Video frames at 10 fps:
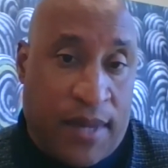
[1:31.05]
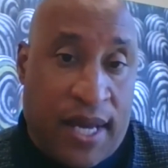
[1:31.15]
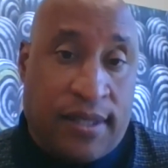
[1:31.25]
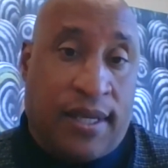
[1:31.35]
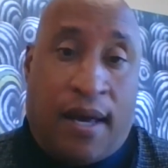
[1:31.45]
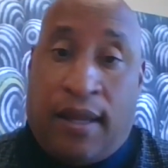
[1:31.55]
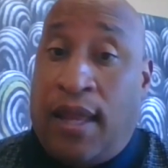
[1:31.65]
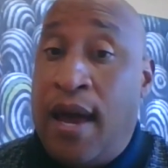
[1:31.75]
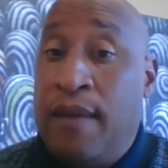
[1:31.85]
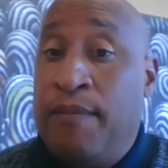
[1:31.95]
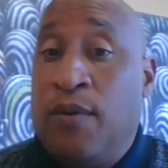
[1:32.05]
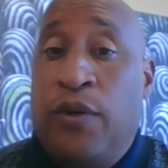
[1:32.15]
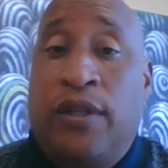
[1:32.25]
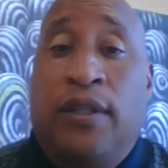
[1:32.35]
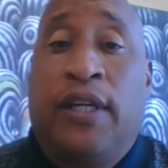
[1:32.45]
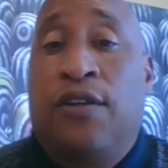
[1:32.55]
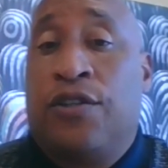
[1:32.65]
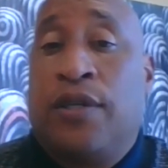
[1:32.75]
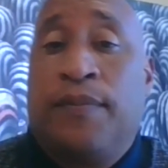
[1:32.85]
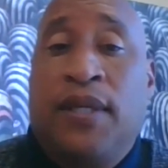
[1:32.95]
That's alignment with the
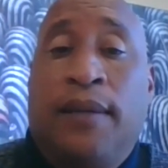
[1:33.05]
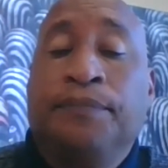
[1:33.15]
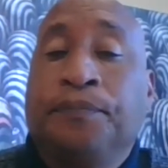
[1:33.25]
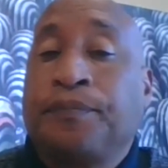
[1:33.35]
leadership team.